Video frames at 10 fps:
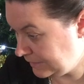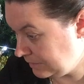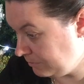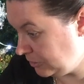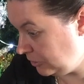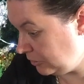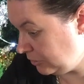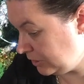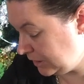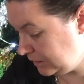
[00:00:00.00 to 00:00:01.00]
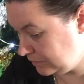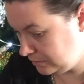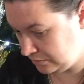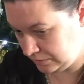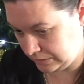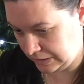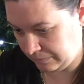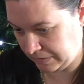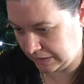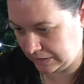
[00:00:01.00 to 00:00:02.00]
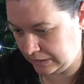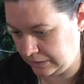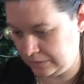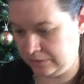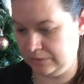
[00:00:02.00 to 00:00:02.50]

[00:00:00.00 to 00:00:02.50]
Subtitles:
number 9. Get back in there.